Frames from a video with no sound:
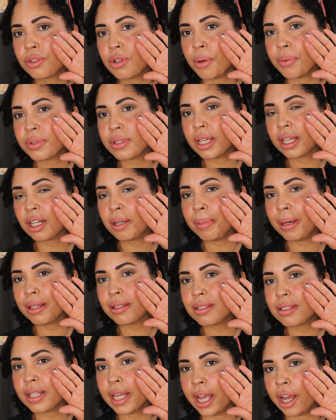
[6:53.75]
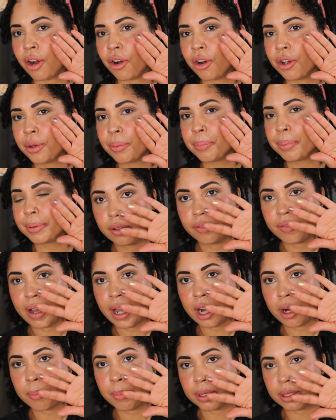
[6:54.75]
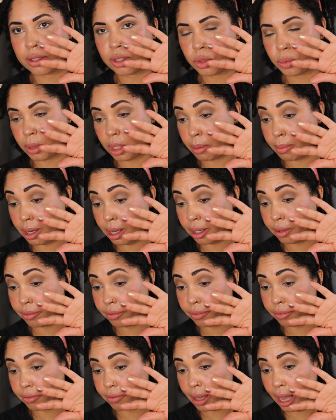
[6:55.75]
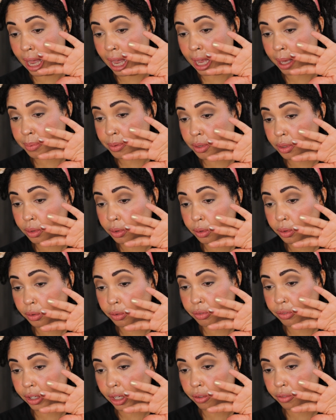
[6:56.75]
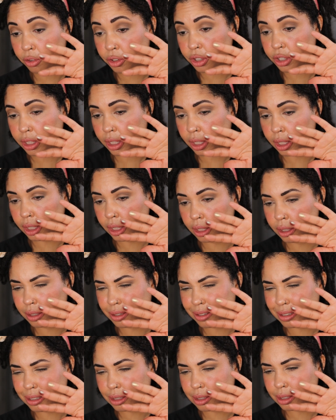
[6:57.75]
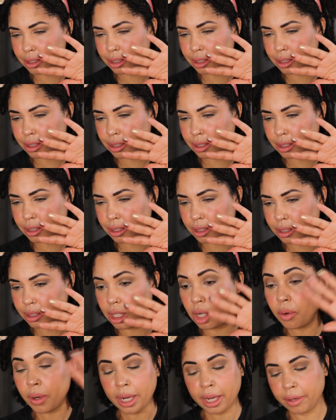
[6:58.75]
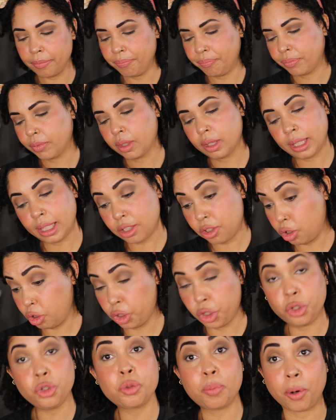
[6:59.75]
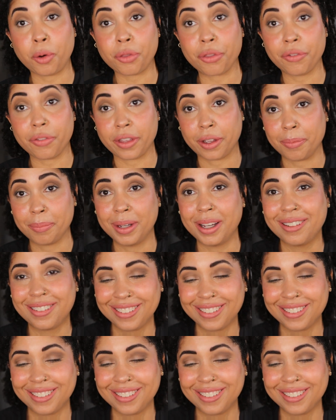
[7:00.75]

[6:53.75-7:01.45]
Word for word: So I was thinking about Scarab. Fire butts is one of my absolute favorite shades. Uh, okay, let's use both of them.